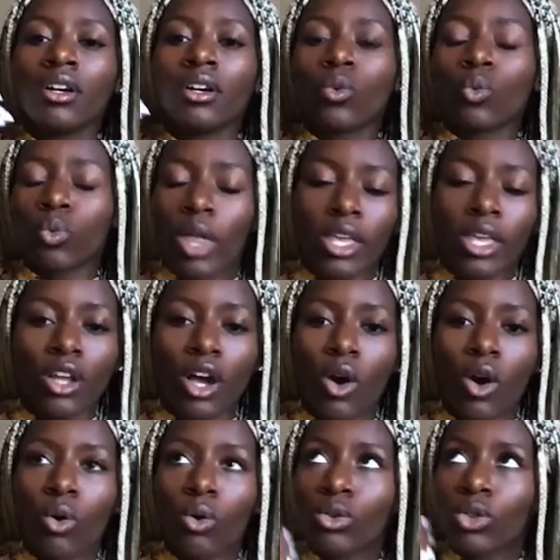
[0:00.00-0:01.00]
like
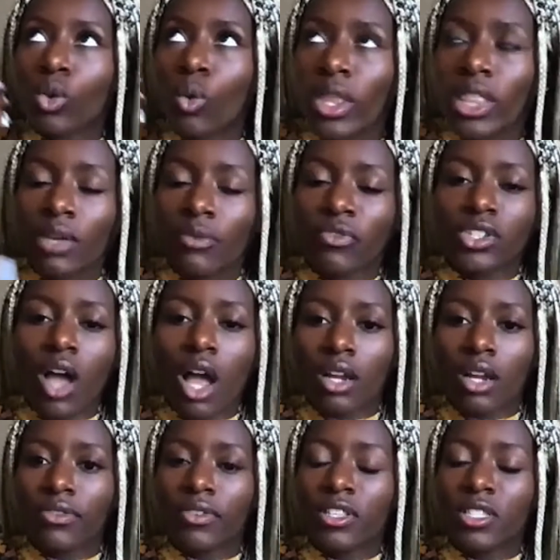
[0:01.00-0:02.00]
the way that
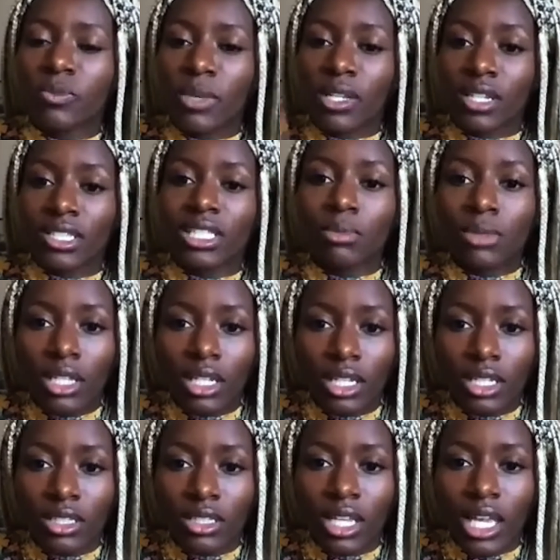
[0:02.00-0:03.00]
photography is being
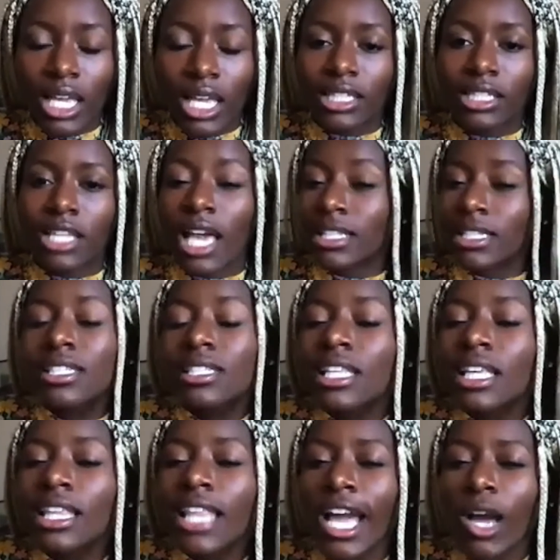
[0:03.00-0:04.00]
disseminated and
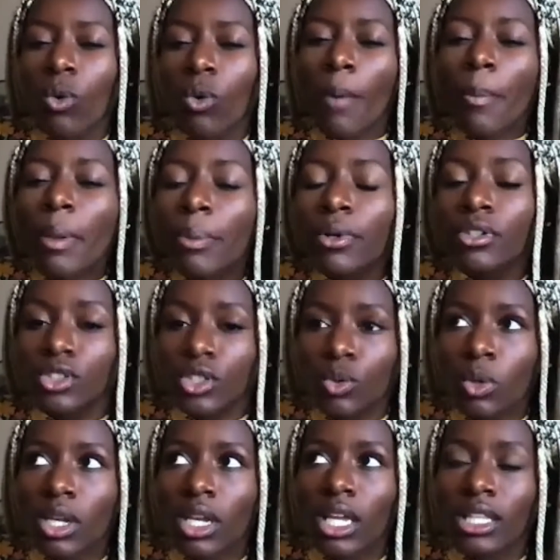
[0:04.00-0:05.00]
see like what people are
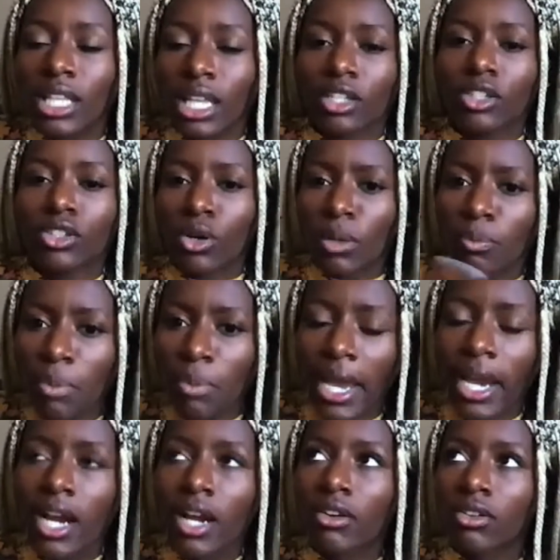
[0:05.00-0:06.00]
doing and like
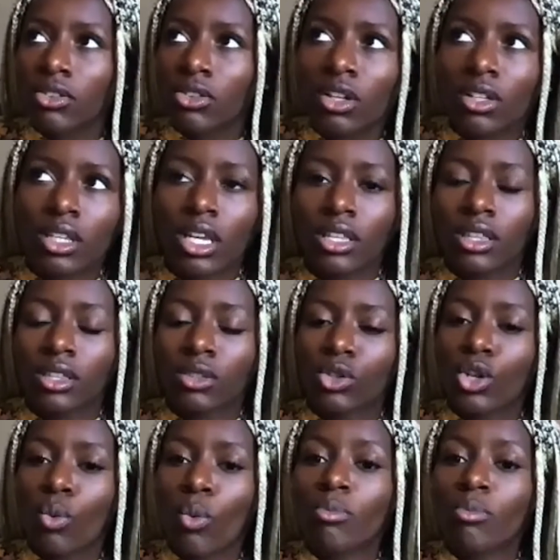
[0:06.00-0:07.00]
compare and look and
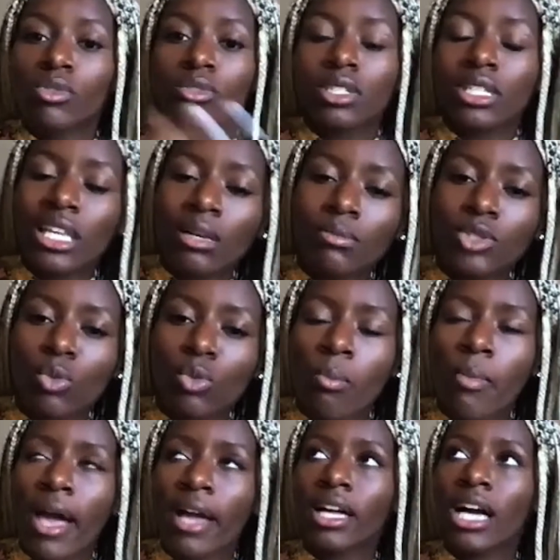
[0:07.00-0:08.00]
when museums open
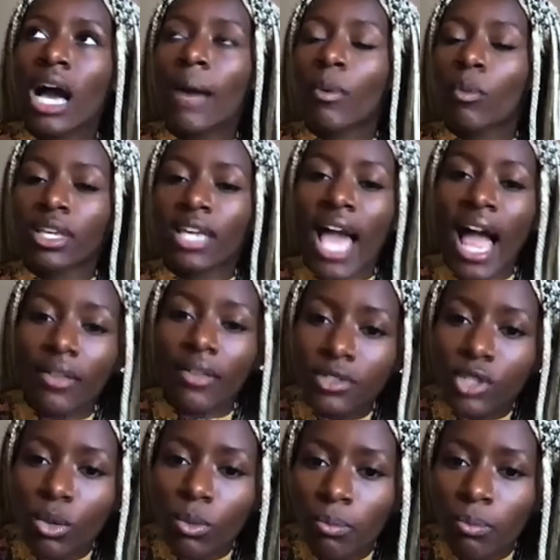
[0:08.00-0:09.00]
back up and when galleries
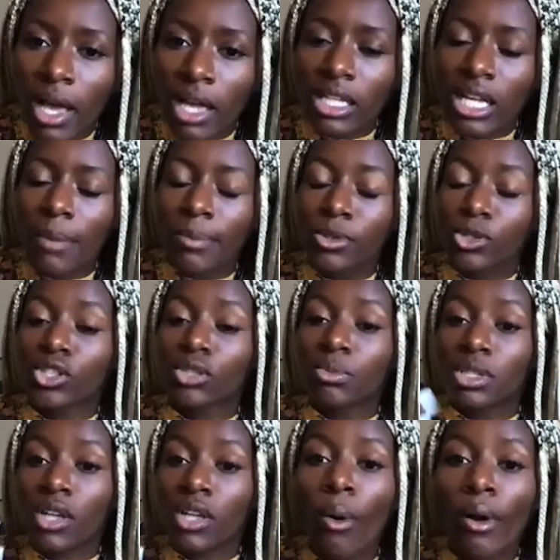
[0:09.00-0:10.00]
open back up you should be
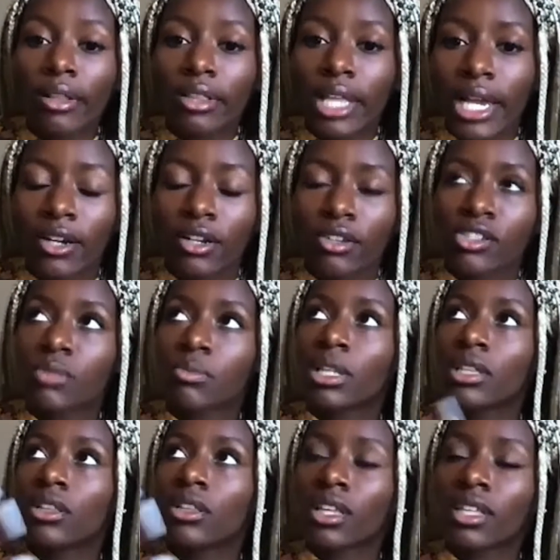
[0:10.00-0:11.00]
going there, you should be
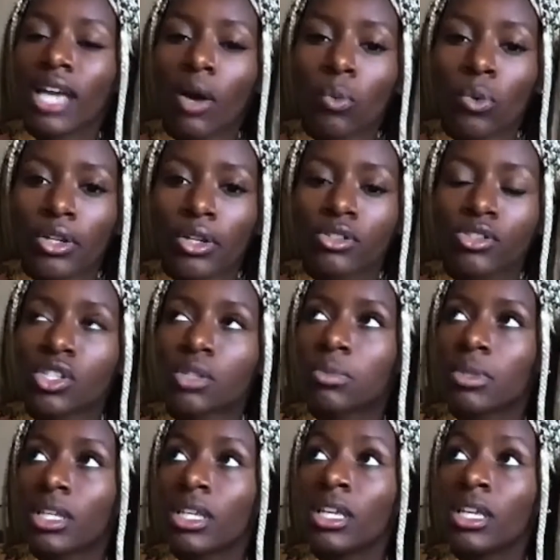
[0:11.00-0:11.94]
looking at work, you should be